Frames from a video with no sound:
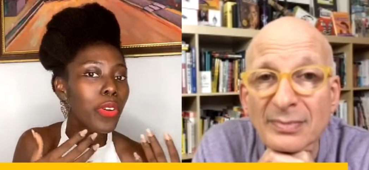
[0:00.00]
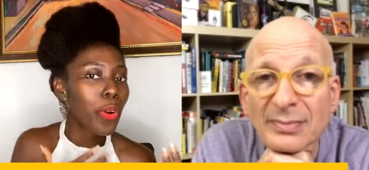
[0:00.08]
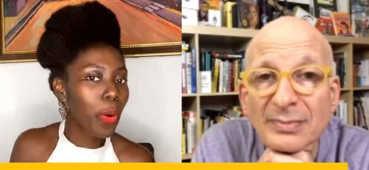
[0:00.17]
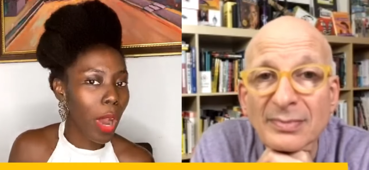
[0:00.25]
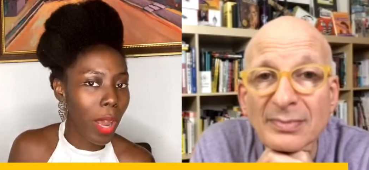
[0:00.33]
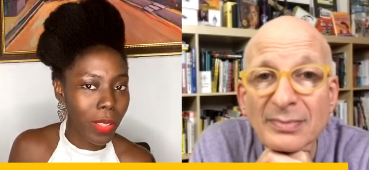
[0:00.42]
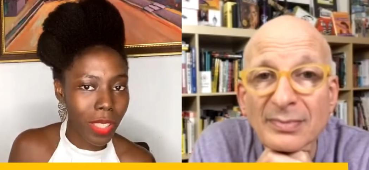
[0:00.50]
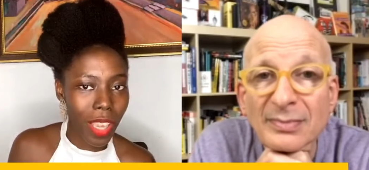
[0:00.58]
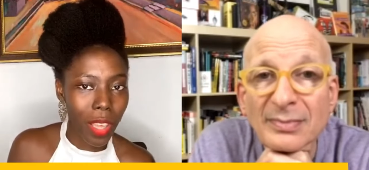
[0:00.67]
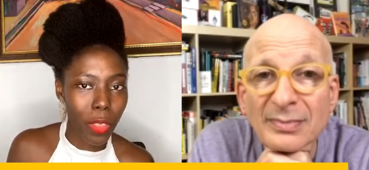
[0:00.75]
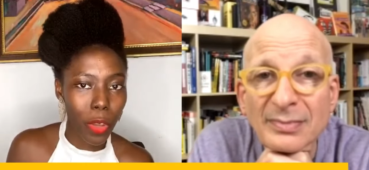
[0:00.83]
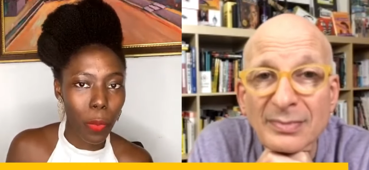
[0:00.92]
Speaker 1: how to get
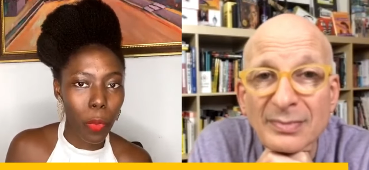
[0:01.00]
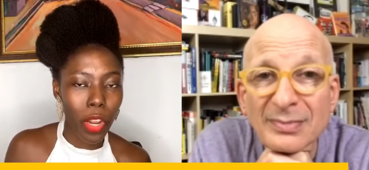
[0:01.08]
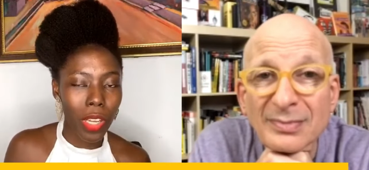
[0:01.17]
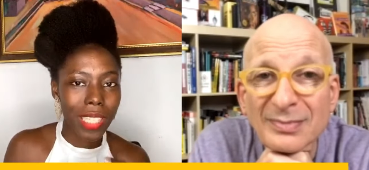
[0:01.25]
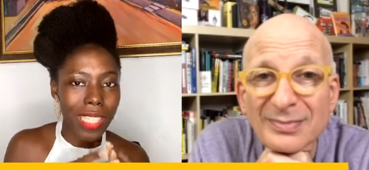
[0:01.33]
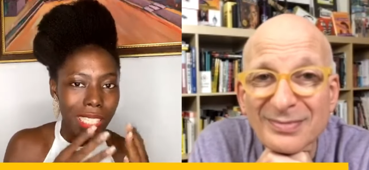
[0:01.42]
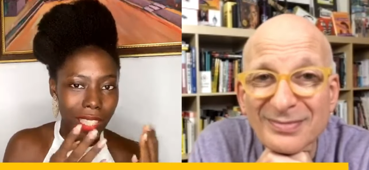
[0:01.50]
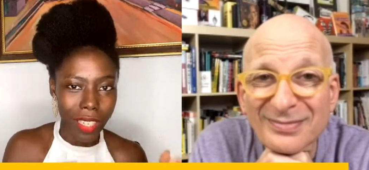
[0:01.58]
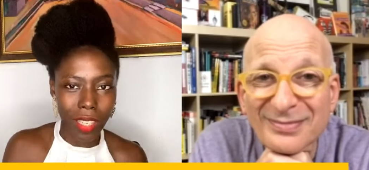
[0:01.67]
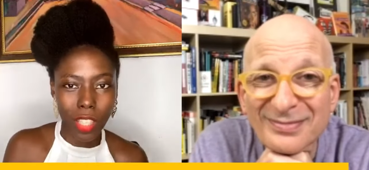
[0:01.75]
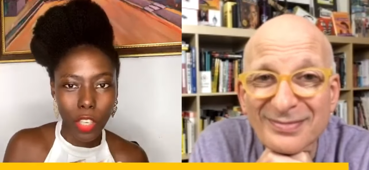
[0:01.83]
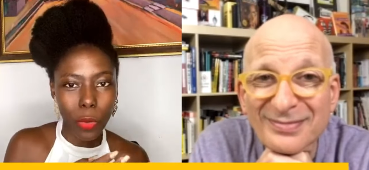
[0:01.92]
their work seen. They
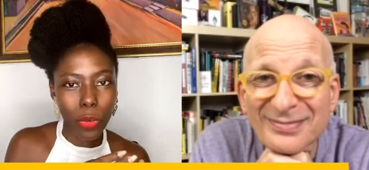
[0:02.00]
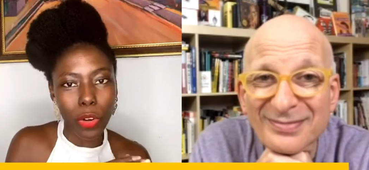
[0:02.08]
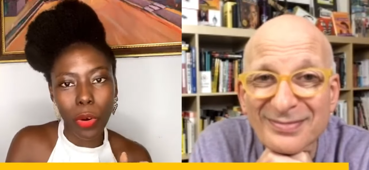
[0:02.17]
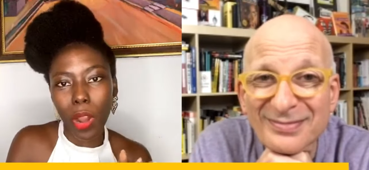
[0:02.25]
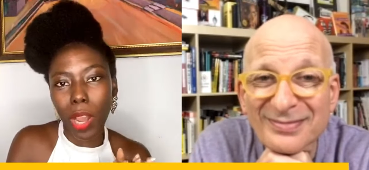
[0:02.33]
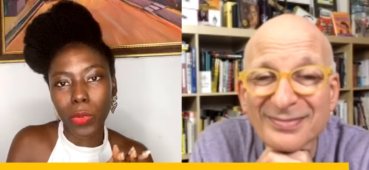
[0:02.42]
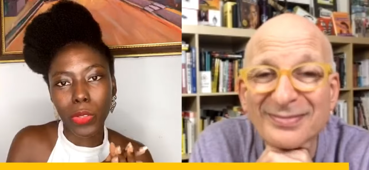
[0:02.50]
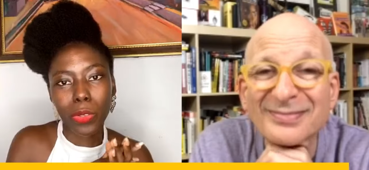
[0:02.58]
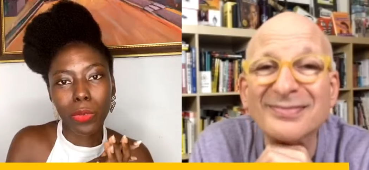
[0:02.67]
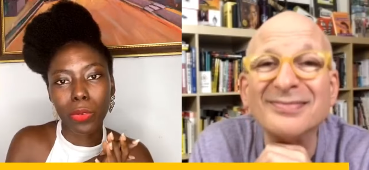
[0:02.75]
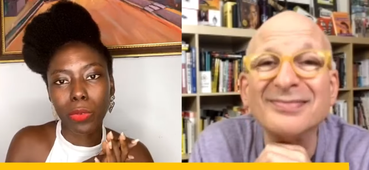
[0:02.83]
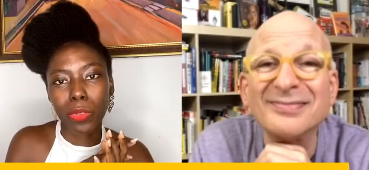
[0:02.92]
don't know how
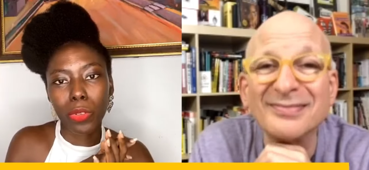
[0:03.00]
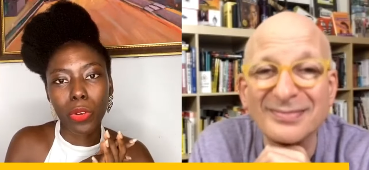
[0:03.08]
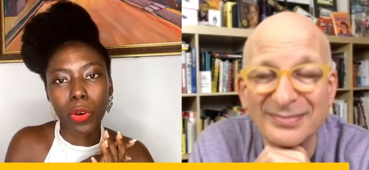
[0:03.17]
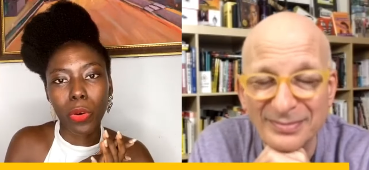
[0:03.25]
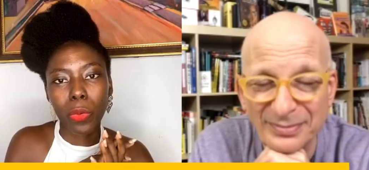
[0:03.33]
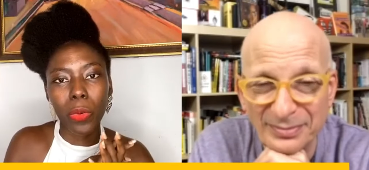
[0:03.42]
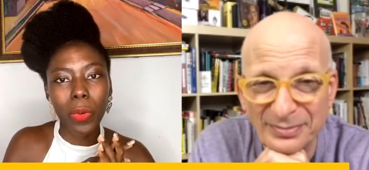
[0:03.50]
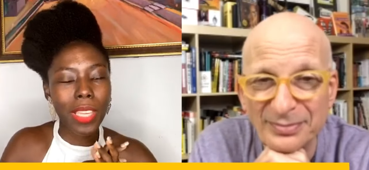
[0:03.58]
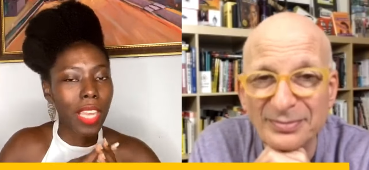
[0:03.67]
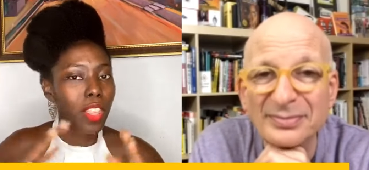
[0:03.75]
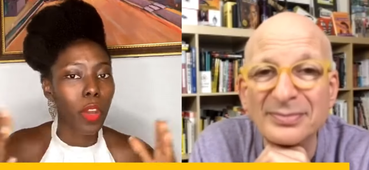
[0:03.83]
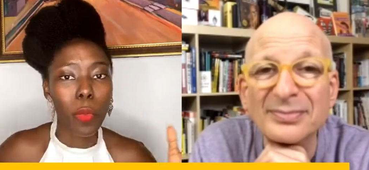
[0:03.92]
to, you know, get
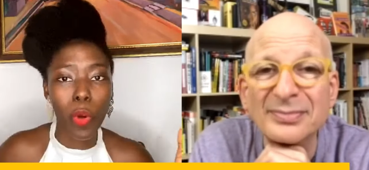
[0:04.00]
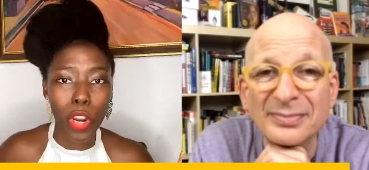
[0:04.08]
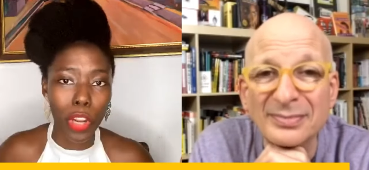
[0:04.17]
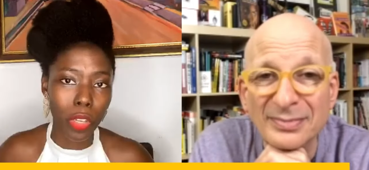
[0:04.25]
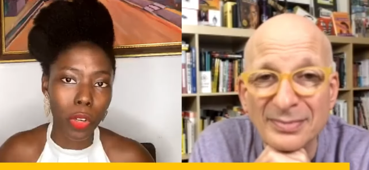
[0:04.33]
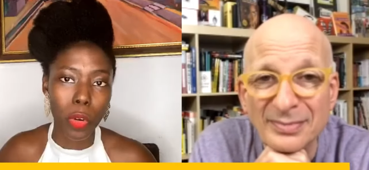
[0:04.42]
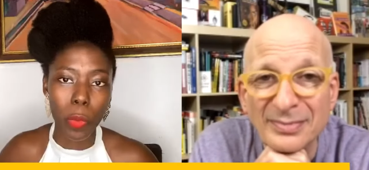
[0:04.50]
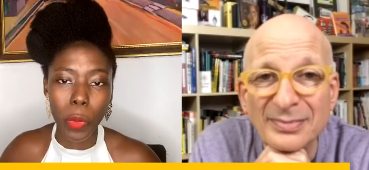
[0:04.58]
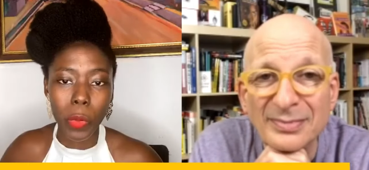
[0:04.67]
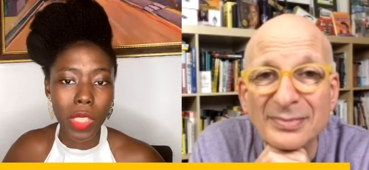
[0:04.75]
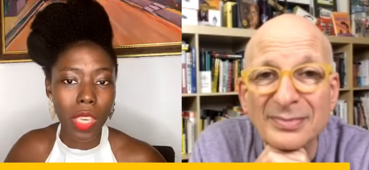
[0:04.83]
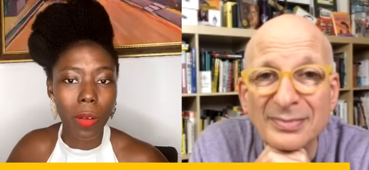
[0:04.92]
their work on a global
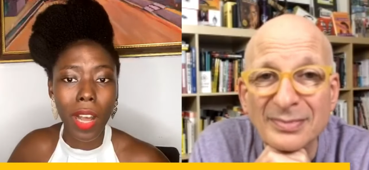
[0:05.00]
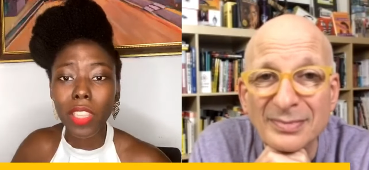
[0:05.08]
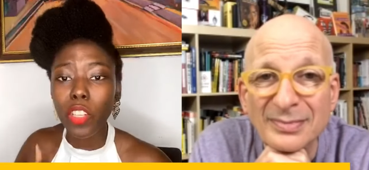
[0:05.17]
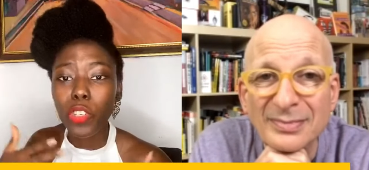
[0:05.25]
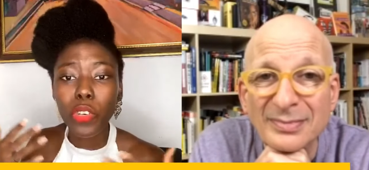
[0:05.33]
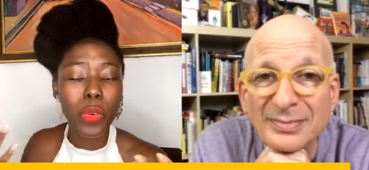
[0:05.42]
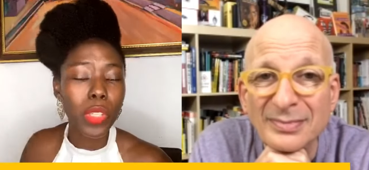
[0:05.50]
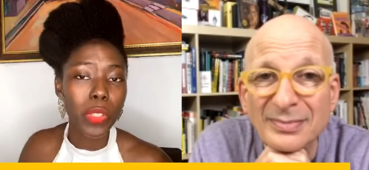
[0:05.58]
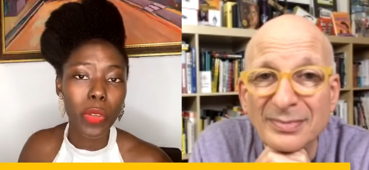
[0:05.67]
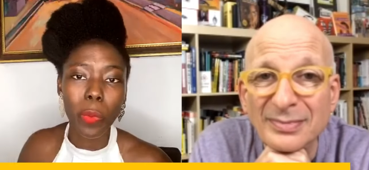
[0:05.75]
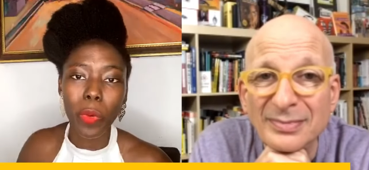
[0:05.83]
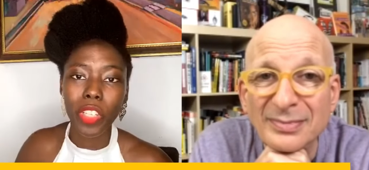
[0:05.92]
scale. And they're doing so
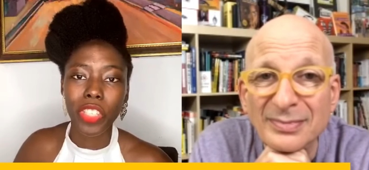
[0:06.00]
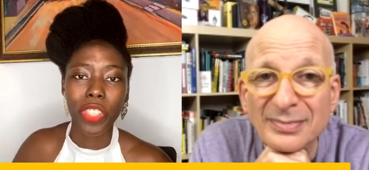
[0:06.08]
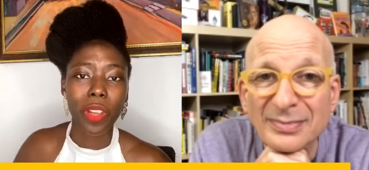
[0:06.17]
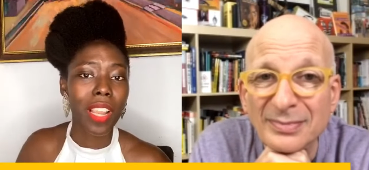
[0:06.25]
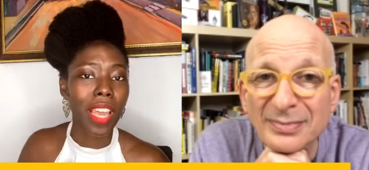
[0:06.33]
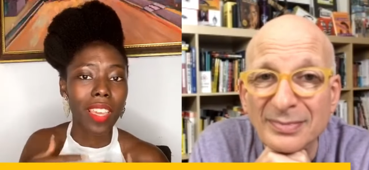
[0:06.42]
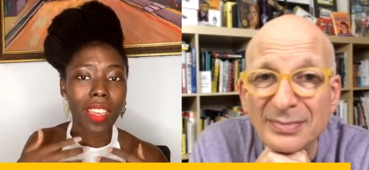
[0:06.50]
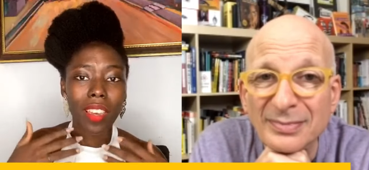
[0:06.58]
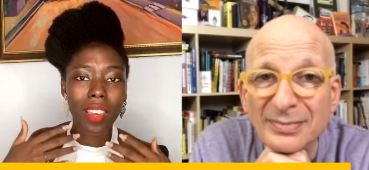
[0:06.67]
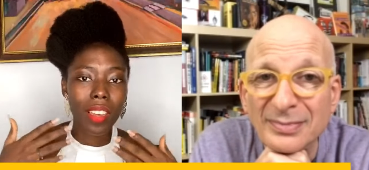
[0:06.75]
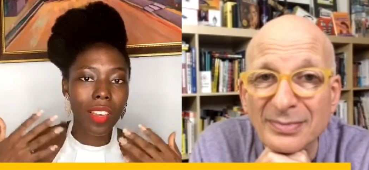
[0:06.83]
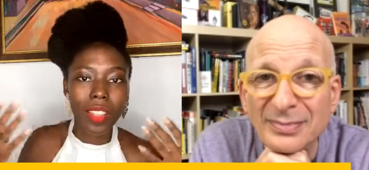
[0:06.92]
much. They're like,
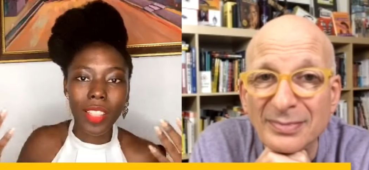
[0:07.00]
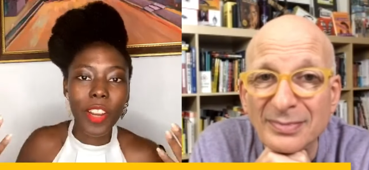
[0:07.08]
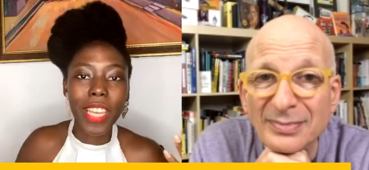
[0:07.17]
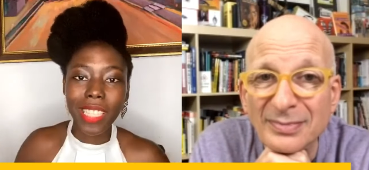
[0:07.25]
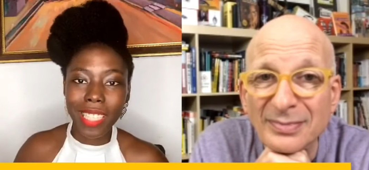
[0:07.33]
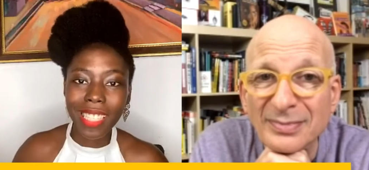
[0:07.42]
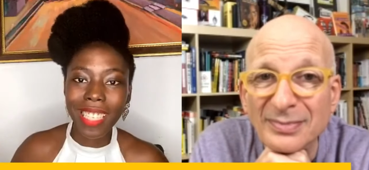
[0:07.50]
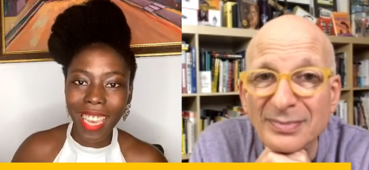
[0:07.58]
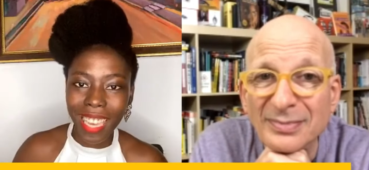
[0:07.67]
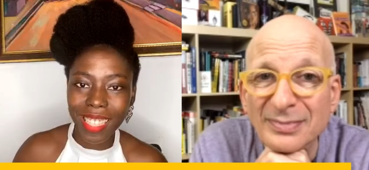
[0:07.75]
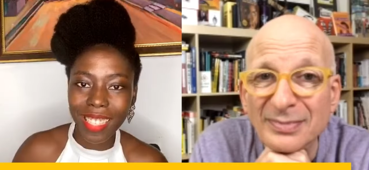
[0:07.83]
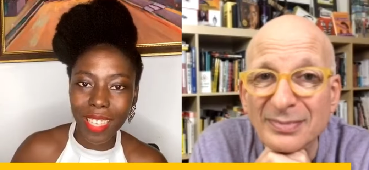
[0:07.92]
they're
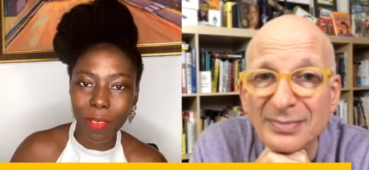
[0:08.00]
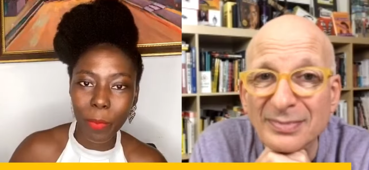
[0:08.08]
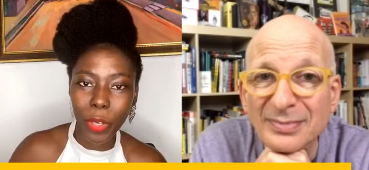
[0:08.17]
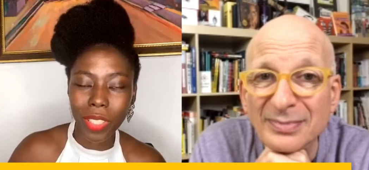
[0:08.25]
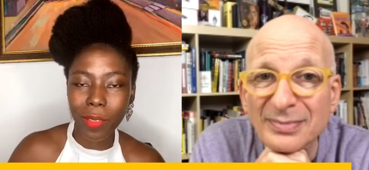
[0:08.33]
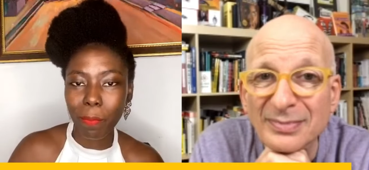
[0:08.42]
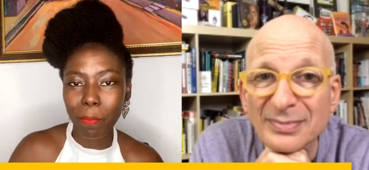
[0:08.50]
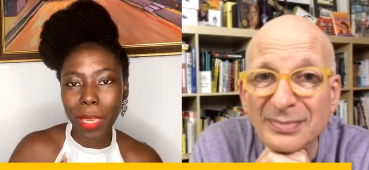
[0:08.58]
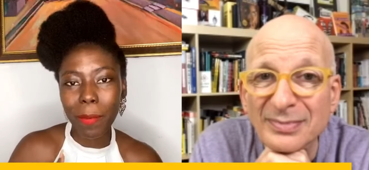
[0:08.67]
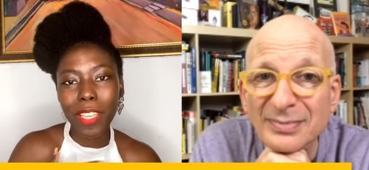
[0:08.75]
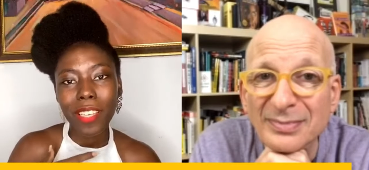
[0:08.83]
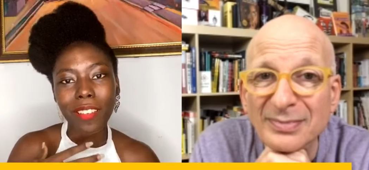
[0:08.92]
instigating, but
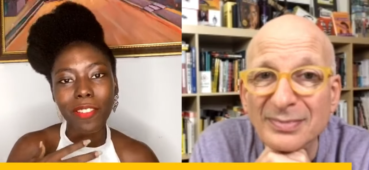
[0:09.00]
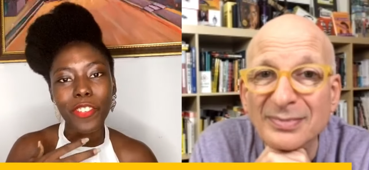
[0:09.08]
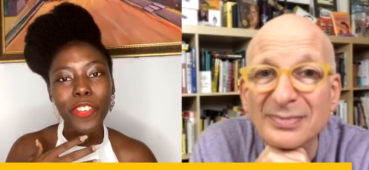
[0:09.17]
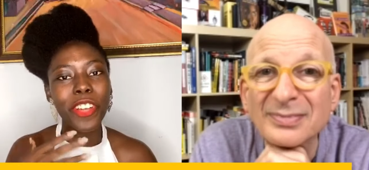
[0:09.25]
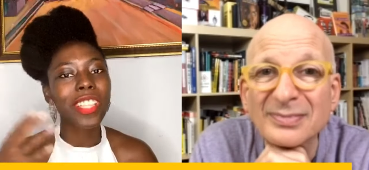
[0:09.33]
maybe not